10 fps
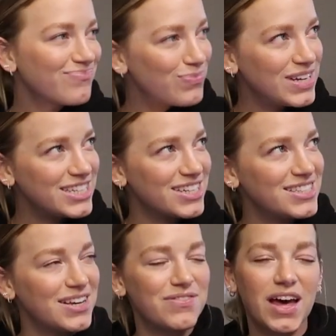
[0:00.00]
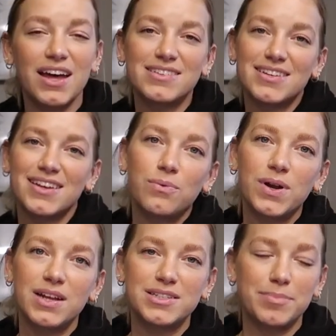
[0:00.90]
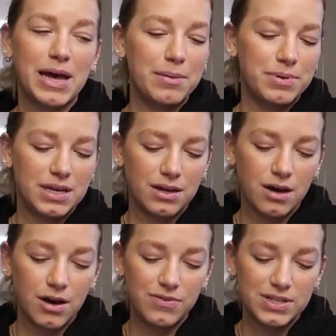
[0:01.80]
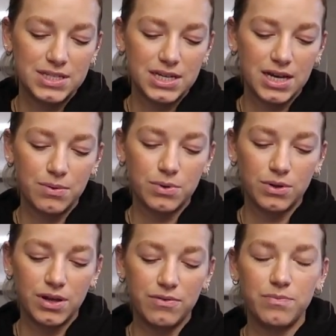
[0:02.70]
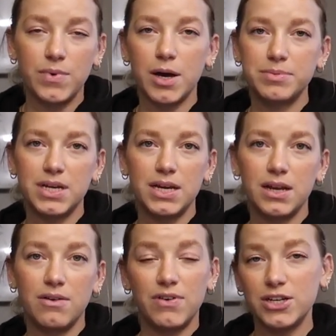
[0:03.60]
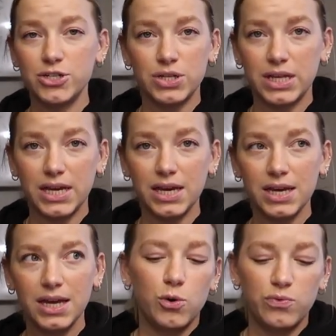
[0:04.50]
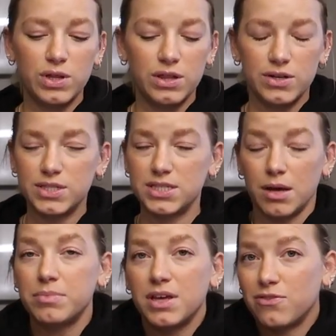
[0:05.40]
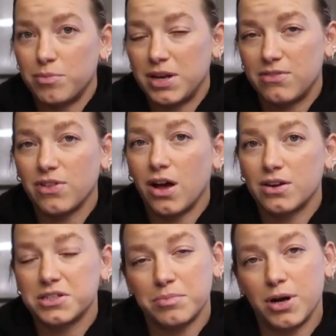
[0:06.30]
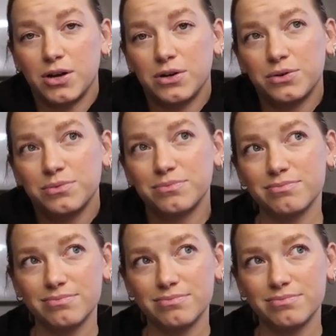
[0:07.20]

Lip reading: We shall see if that's what ends up happening. Obviously, I will update eventually. Hopefully there's something for me to vlog tomorrow.